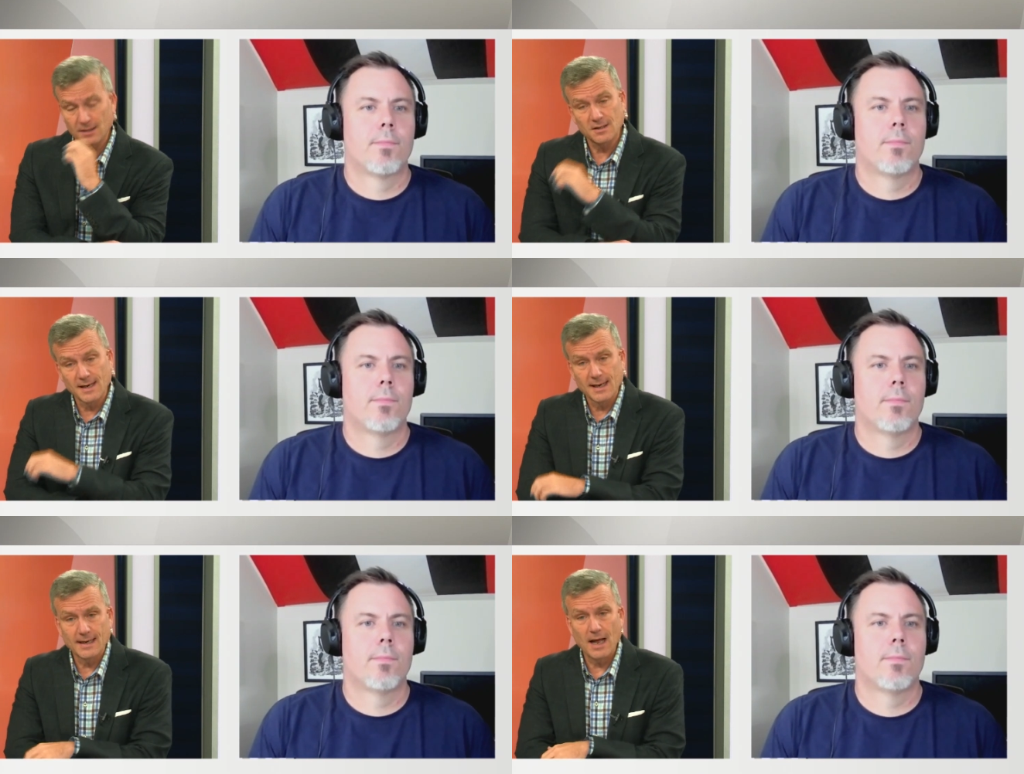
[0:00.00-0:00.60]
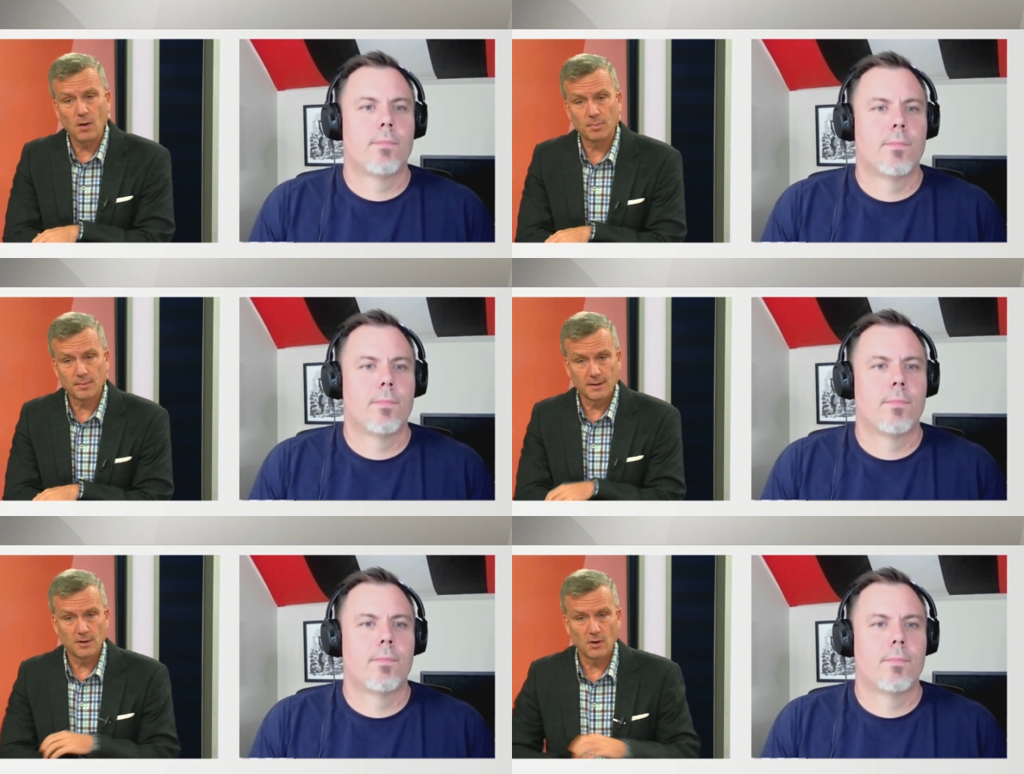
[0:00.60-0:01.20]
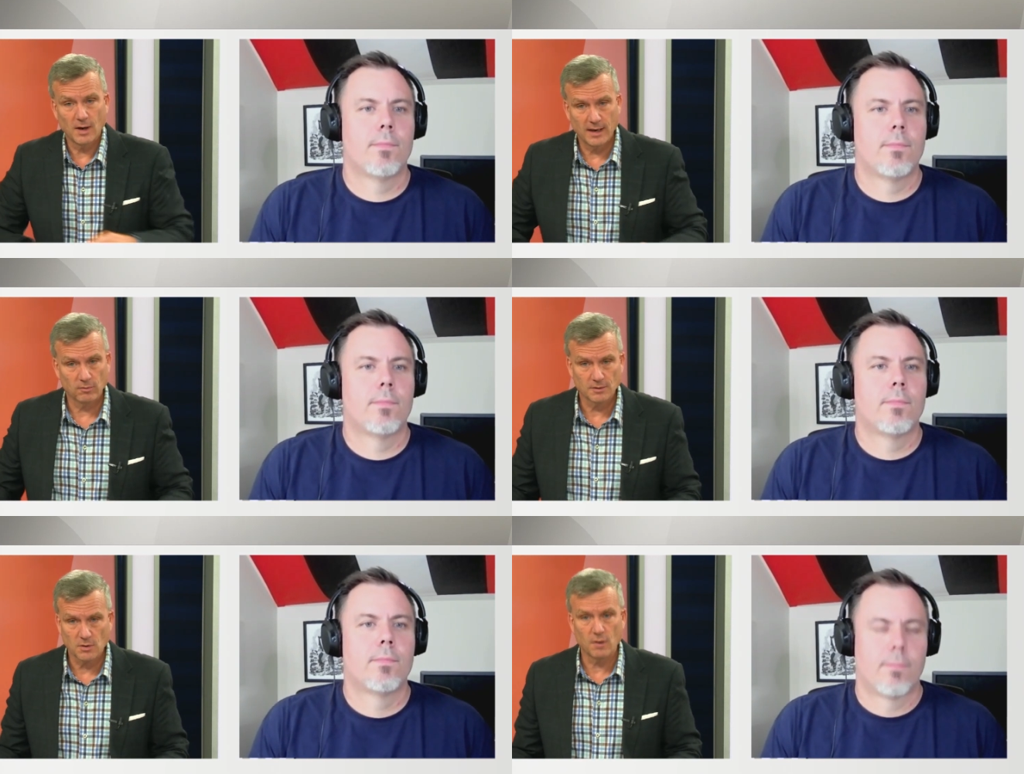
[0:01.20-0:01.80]
Speaker 1: like he can help. You know, a
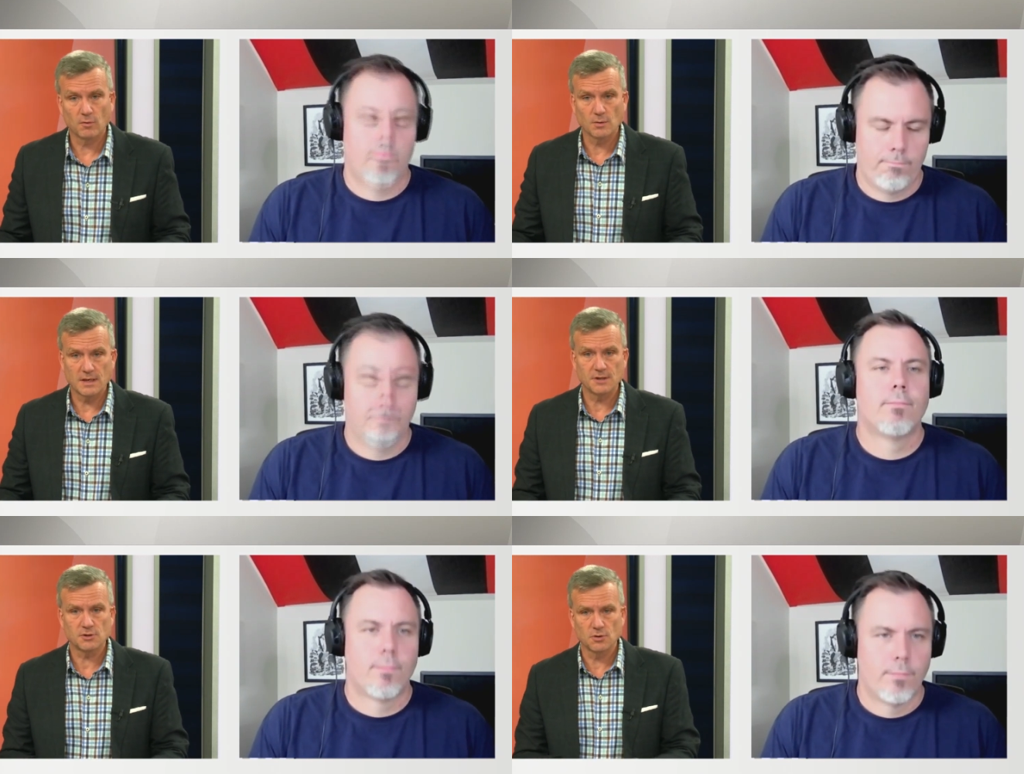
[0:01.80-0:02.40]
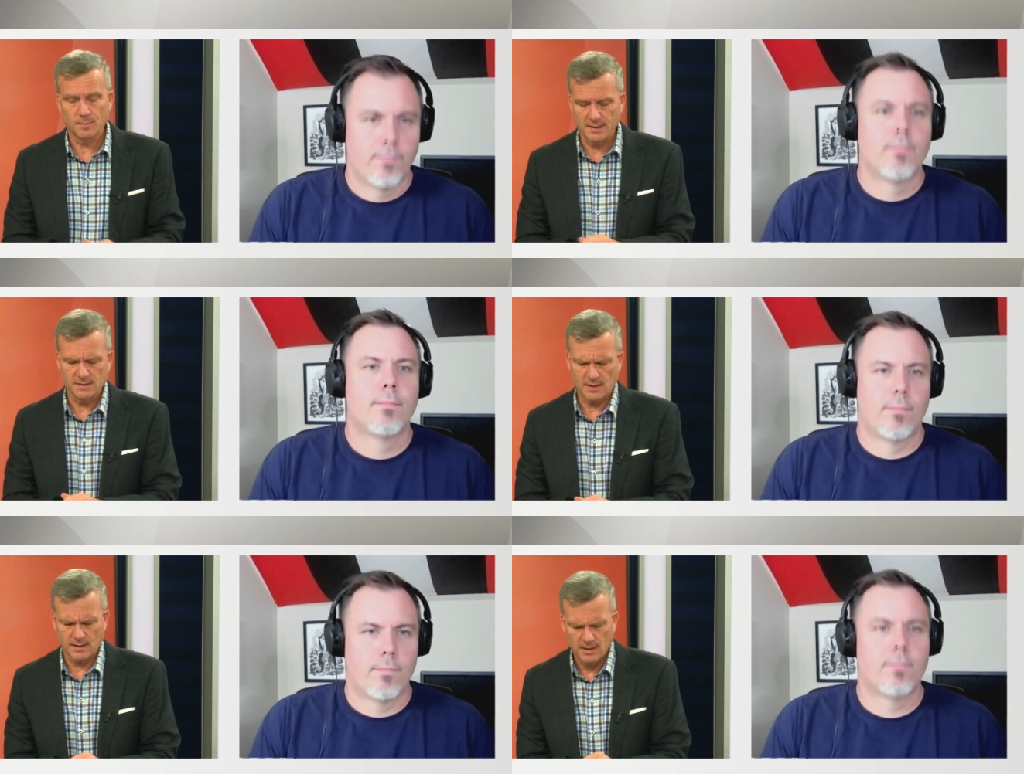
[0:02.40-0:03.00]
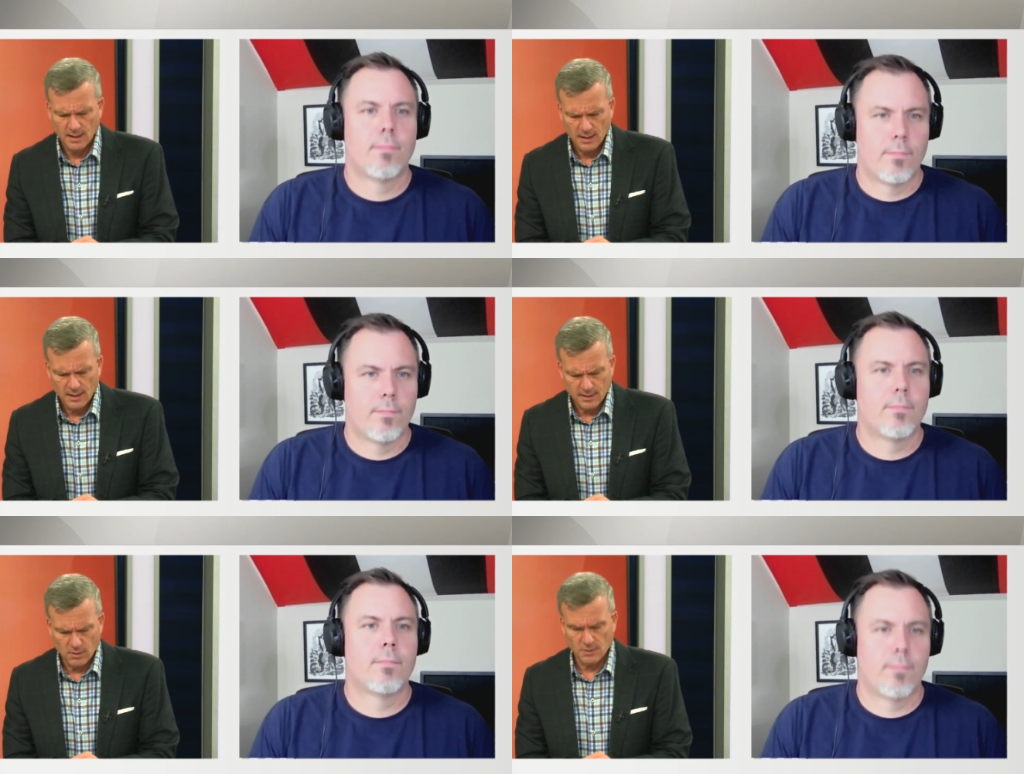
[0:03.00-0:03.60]
rot rotational piece. I,
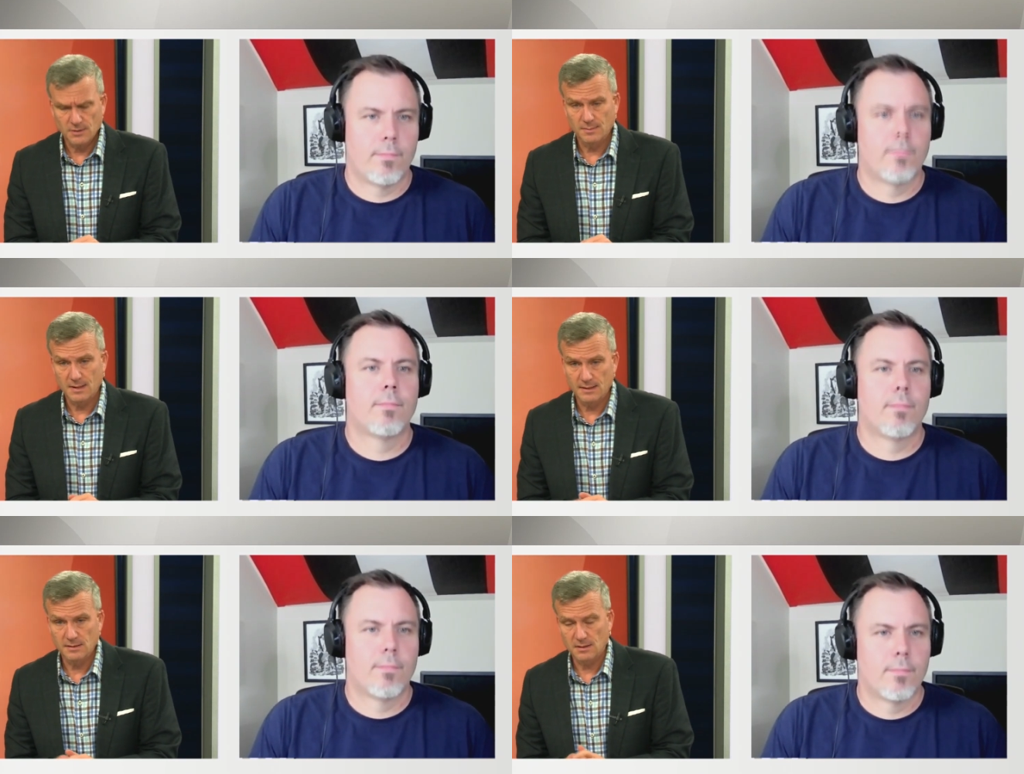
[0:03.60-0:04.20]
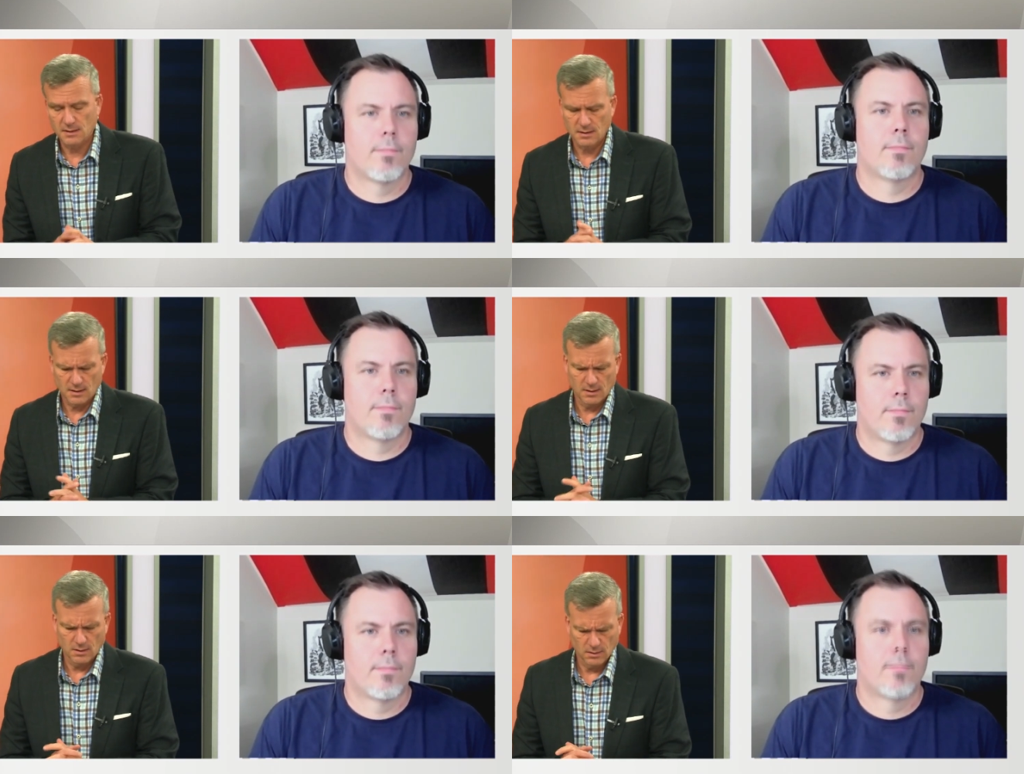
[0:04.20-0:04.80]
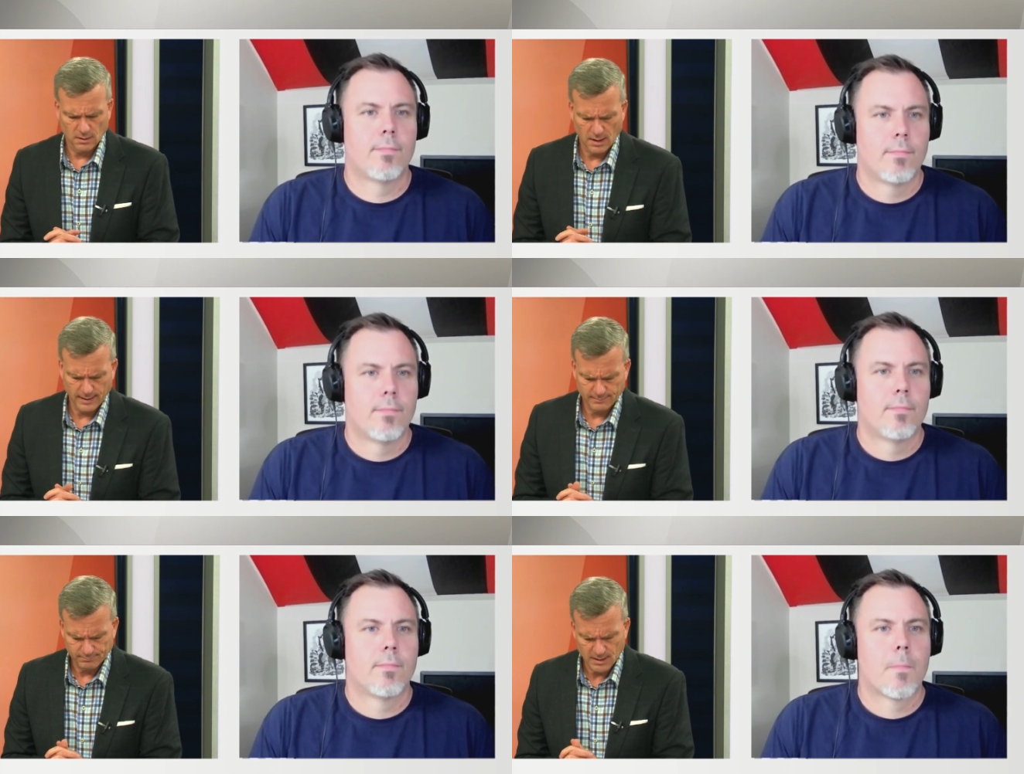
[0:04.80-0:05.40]
there are some things that you know look
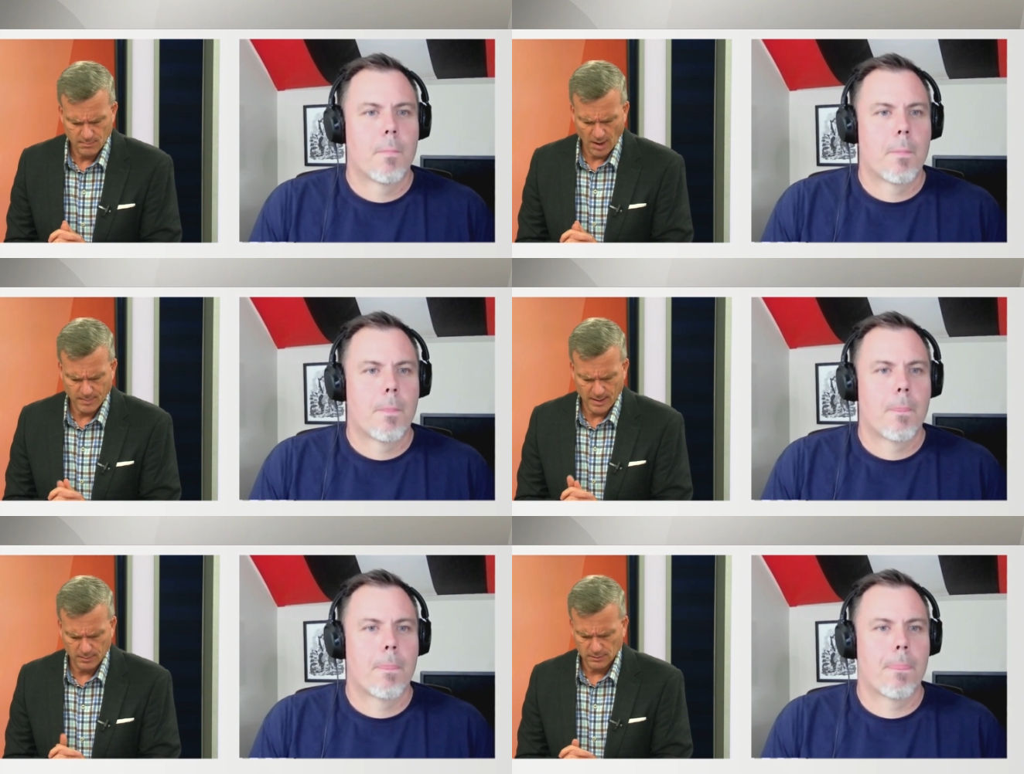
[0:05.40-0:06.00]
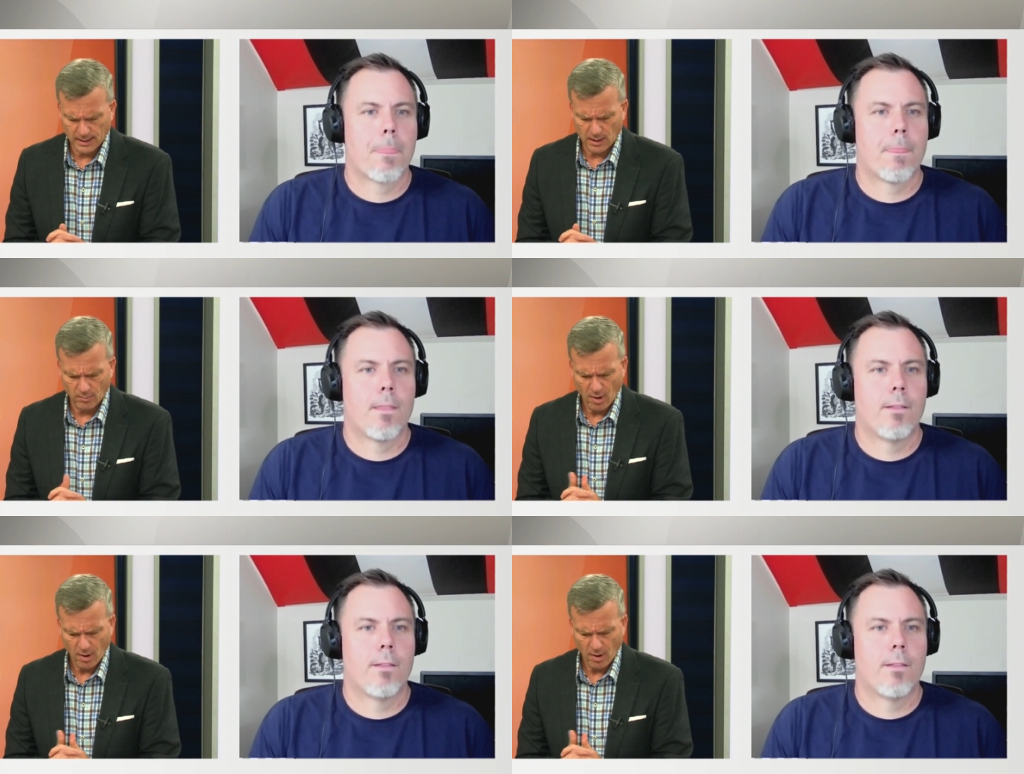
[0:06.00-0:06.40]
like he might be able to help.